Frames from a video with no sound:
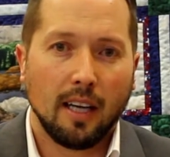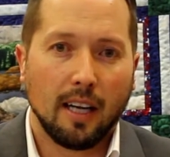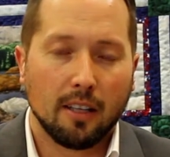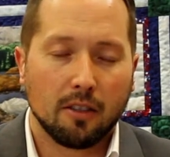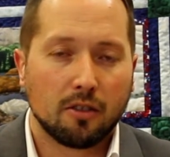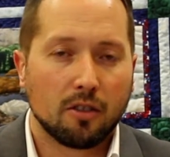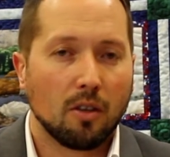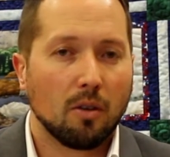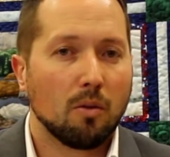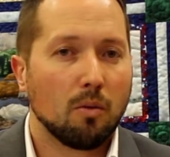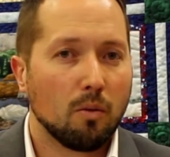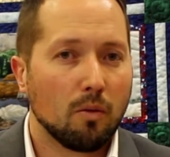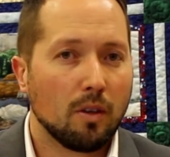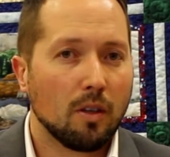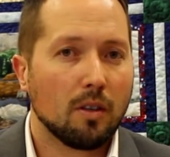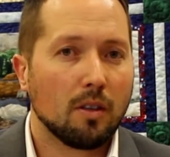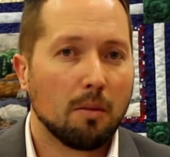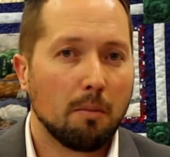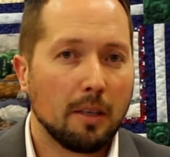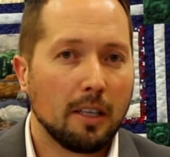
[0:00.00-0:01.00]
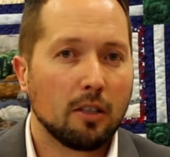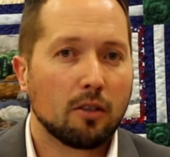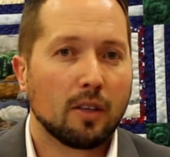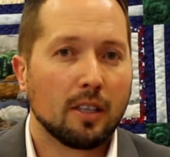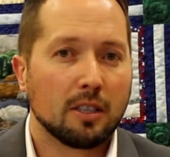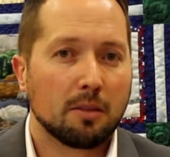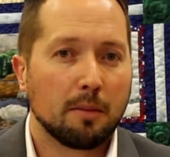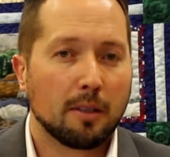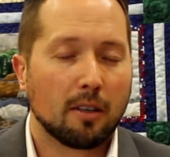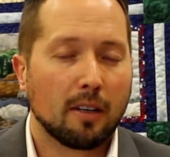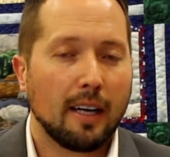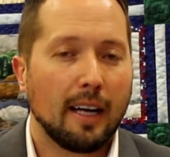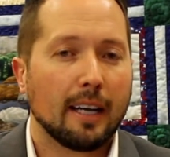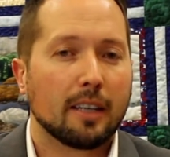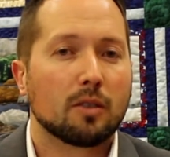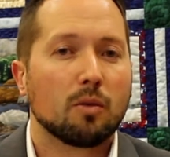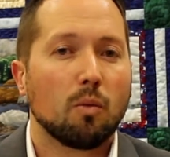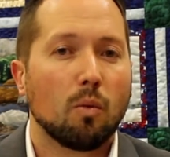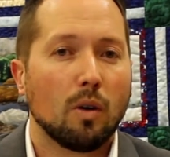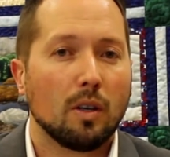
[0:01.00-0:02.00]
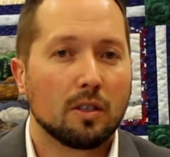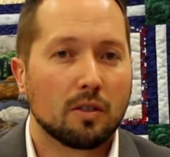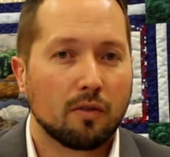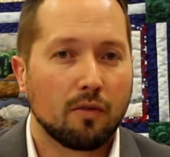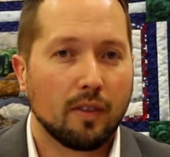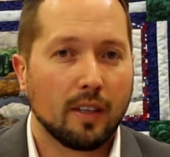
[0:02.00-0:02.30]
And so the Money Transmitter Act was